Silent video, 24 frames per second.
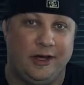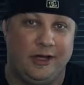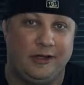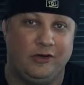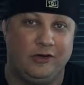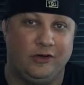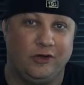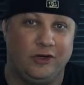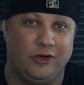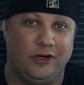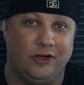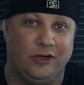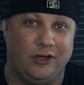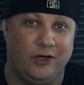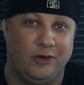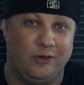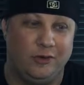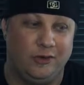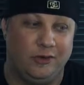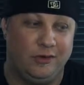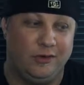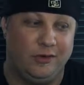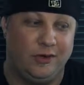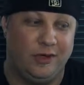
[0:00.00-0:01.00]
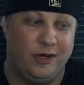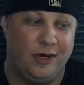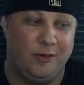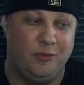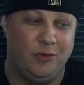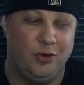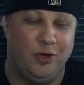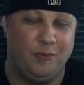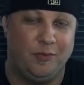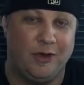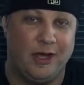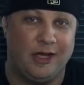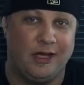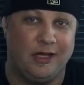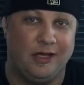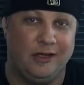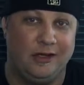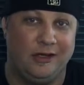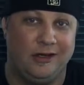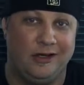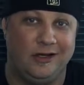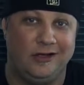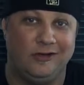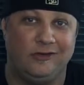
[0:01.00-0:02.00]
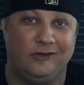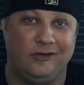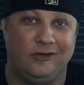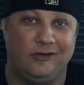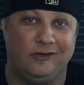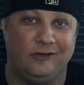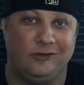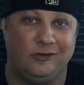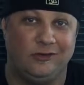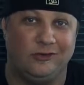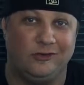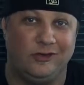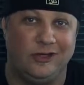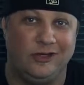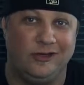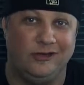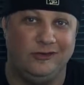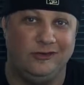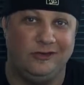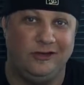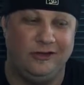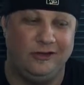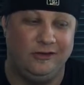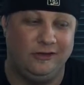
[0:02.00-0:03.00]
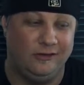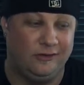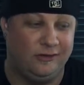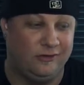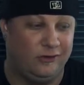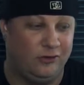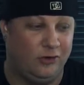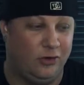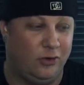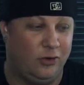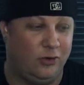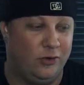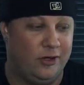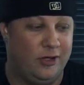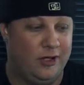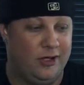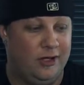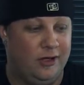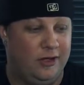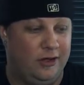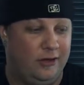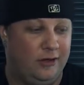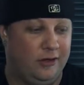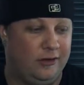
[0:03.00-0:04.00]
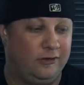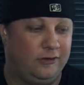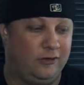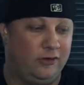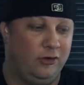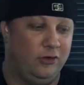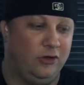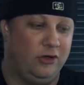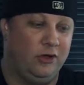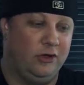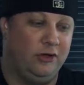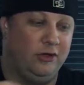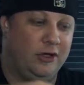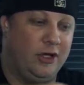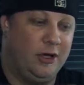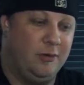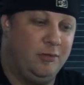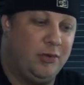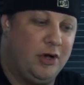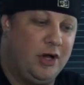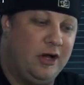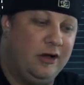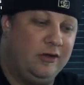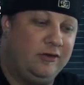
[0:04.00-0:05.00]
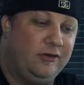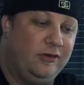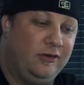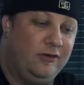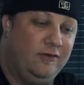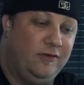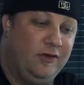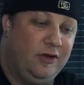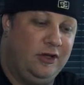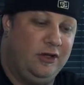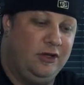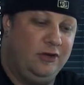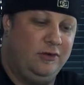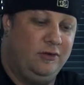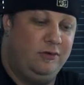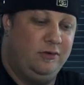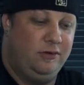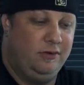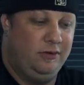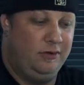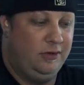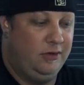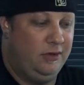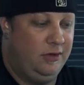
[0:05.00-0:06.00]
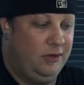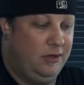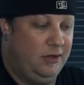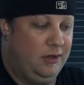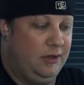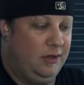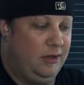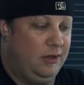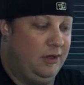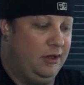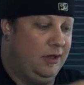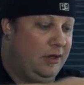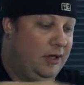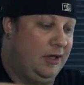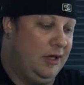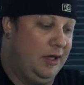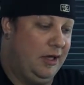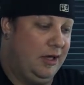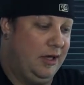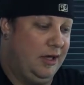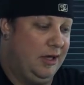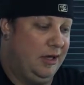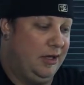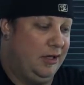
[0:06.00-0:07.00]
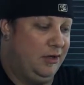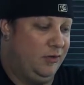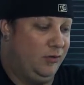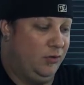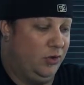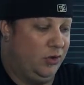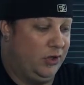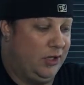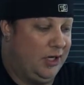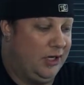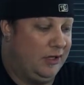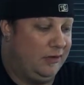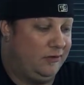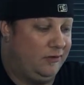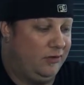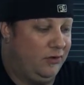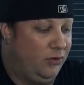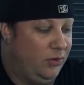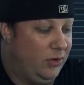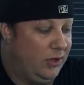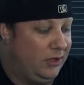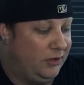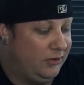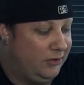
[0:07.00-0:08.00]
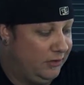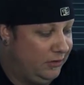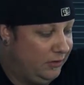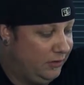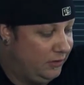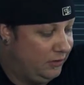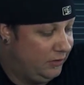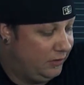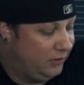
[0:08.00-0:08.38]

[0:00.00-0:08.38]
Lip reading: I took it all out. I put it back in nicely so it's easy. So let's do a little unboxing video and we'll get to it.